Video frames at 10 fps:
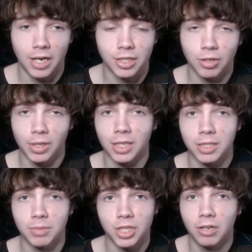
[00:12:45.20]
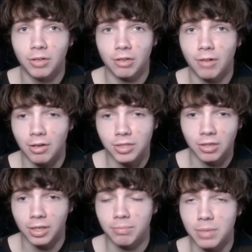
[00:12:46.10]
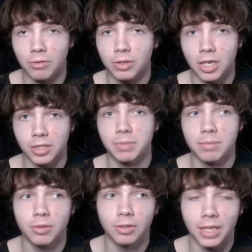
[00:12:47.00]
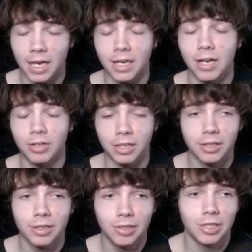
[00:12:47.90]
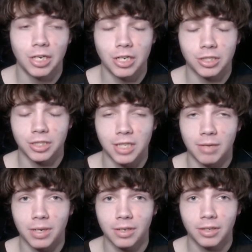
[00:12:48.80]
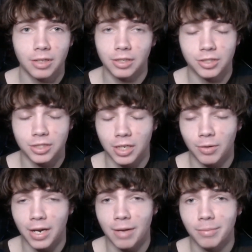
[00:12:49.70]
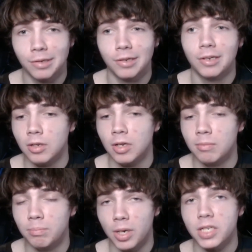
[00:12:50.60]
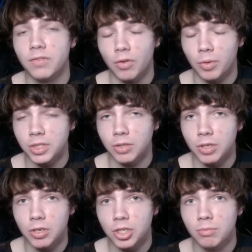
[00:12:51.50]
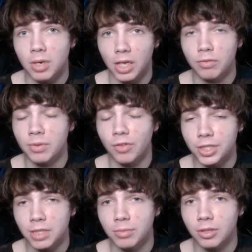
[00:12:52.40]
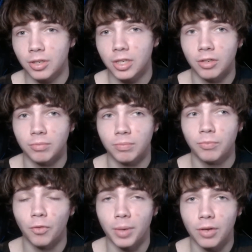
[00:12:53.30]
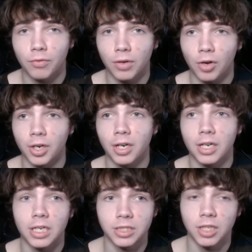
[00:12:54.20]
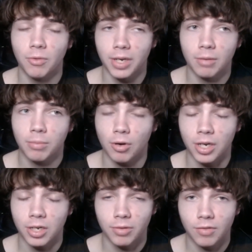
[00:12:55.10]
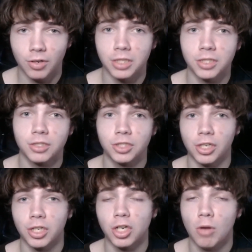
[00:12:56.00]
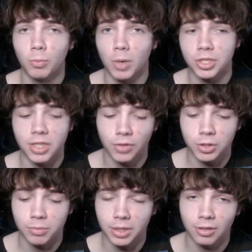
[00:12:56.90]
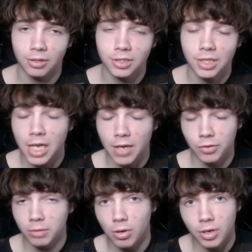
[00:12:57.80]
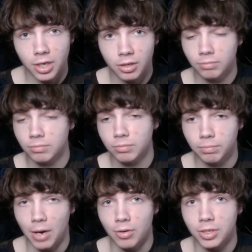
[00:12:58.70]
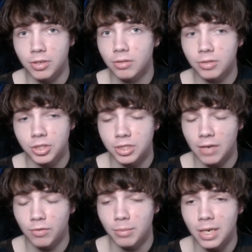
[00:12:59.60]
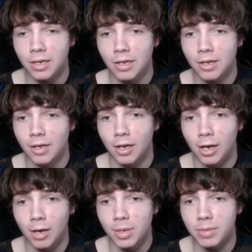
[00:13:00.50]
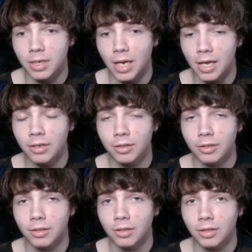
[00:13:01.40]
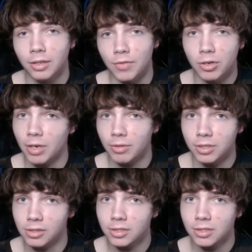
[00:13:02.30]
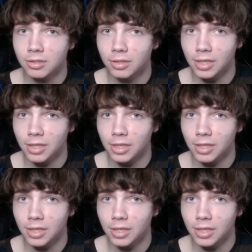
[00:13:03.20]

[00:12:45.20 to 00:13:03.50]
I just don't like it as much. I don't like crowds. I don't like being with tons of people and like hanging out. Like, it's just not me. It's just not who I am. But even if I wasn't doing YouTube, my life would be very similar. For me, a fun Friday night isn't going out partying or whatever. It's chilling at home and watching Netflix with my dogs. If you like partying, power to you. It's just not for me. But I mean, hey, have you hung out with dogs?